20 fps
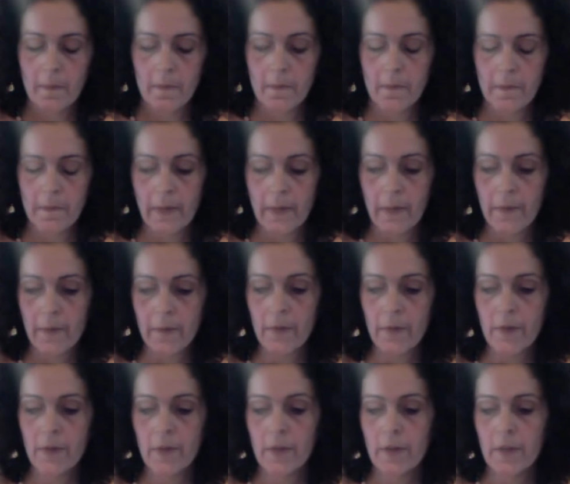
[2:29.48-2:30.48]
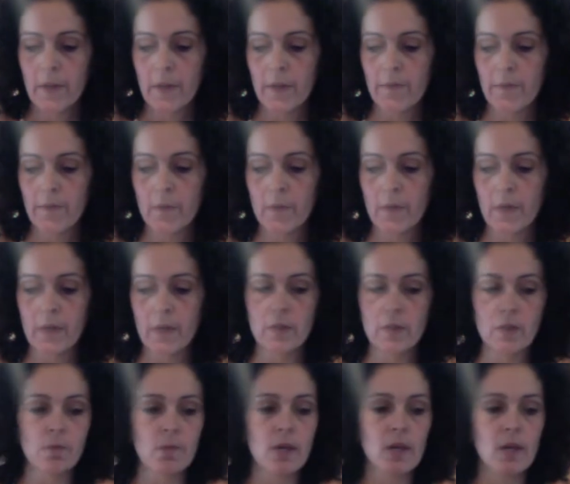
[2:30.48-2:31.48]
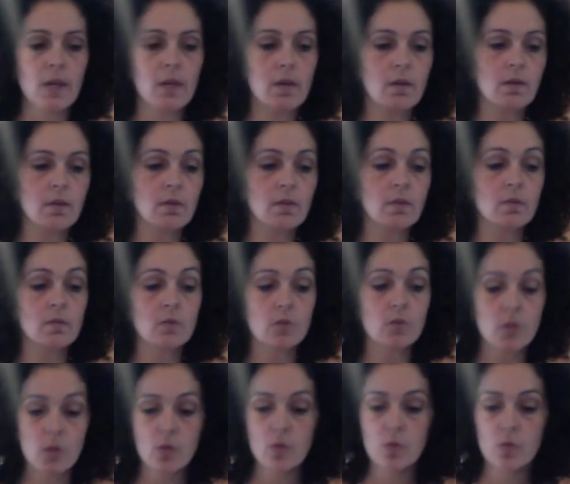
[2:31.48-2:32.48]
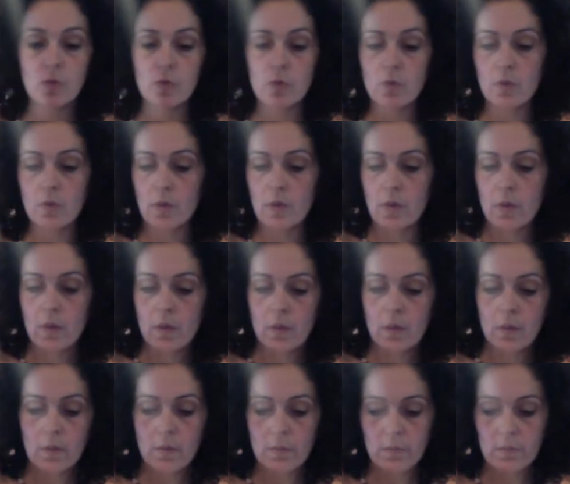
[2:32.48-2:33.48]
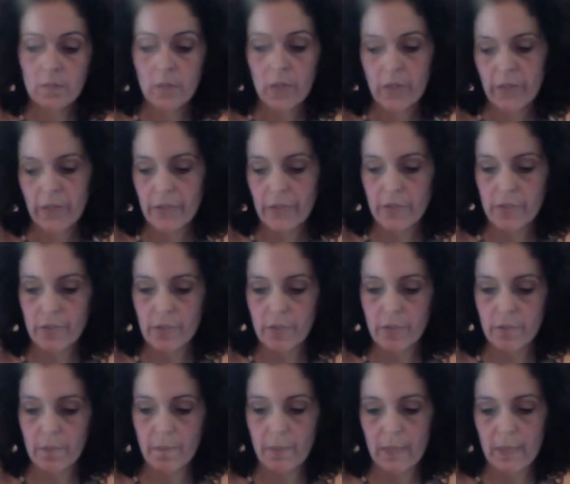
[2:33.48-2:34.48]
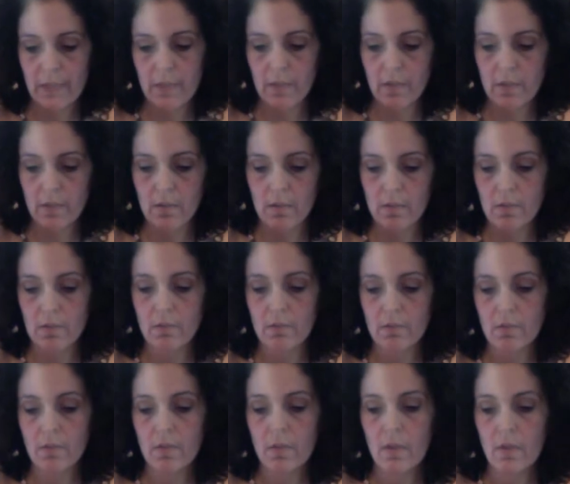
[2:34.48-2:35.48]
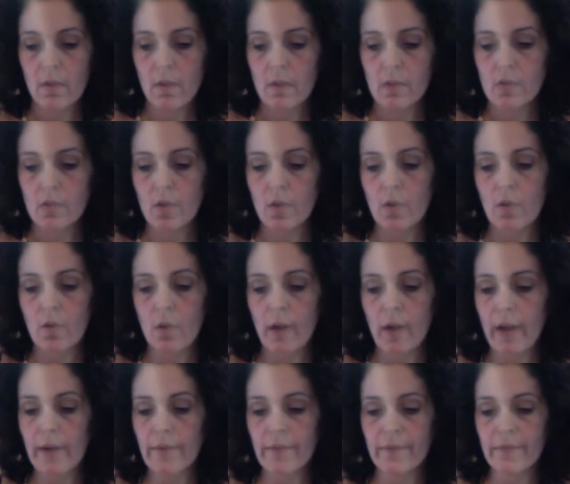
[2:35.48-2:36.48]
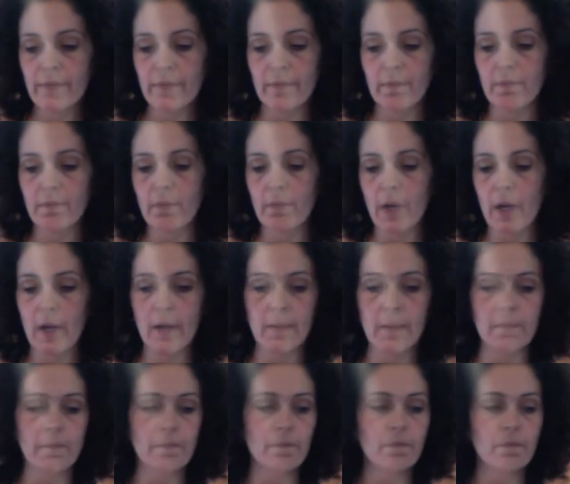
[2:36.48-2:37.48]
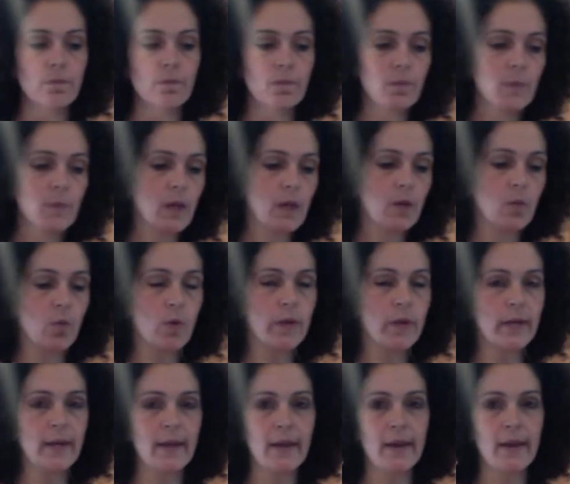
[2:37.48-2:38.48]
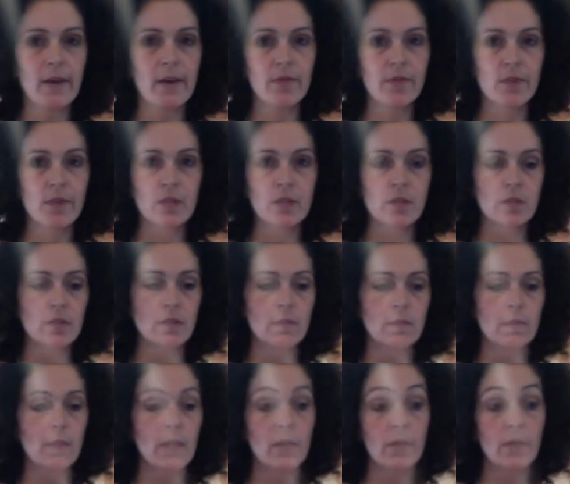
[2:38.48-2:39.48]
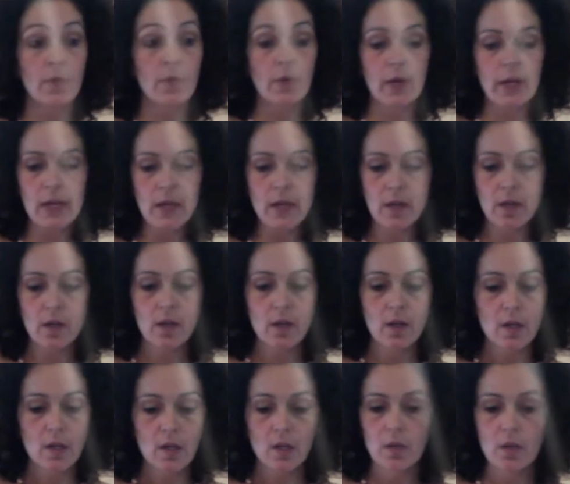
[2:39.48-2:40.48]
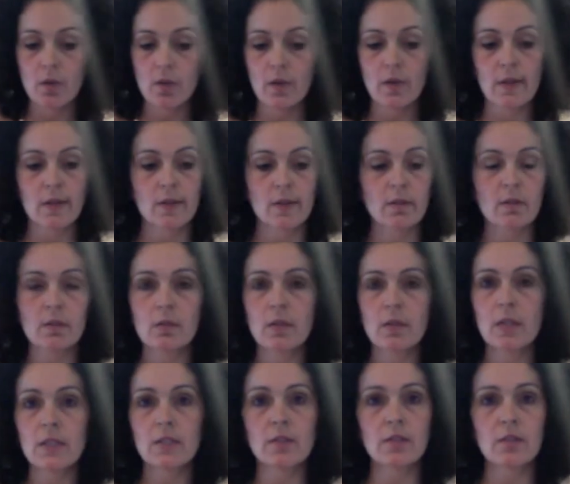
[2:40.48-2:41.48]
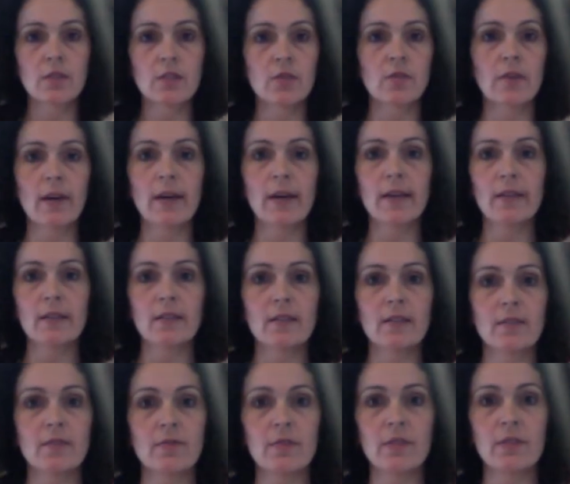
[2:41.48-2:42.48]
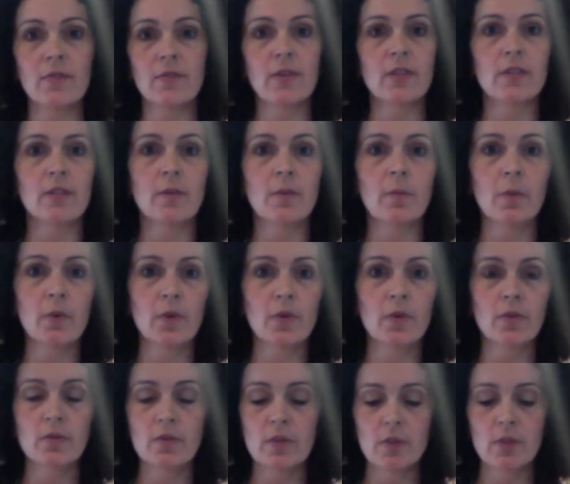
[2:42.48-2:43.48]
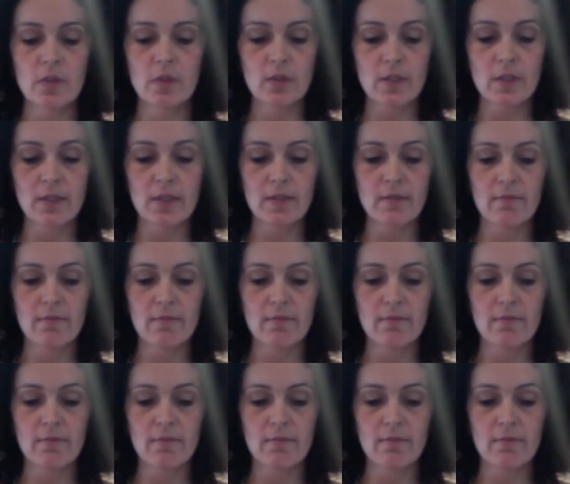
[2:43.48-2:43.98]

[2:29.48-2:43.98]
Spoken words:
flour if you want to make 2 large pizzas. So I've like 1.5 this to make 3. You can easily do that. It's very simple. You just,